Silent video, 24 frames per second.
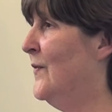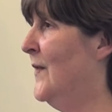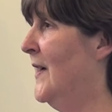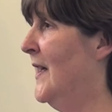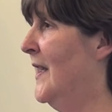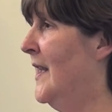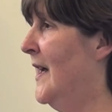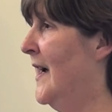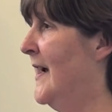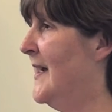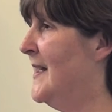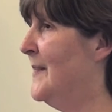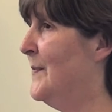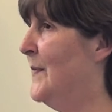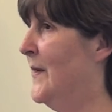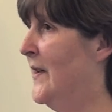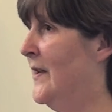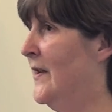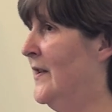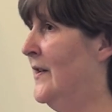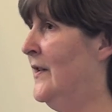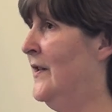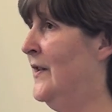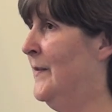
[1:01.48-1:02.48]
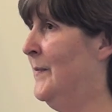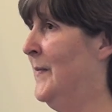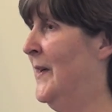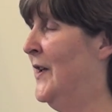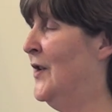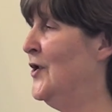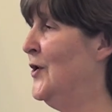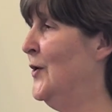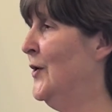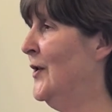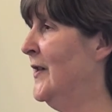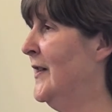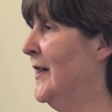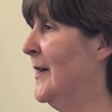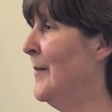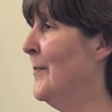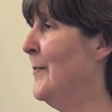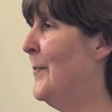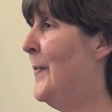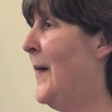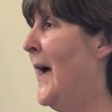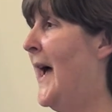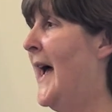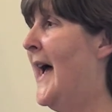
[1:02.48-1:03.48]
realised, but because you can
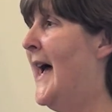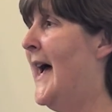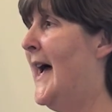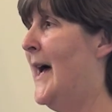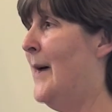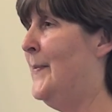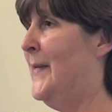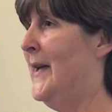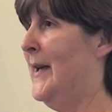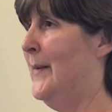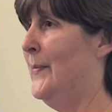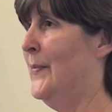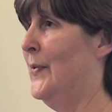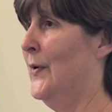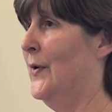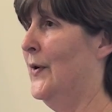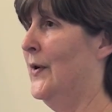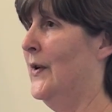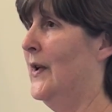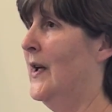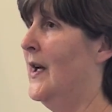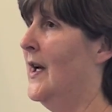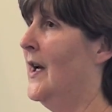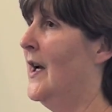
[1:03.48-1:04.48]
compare people,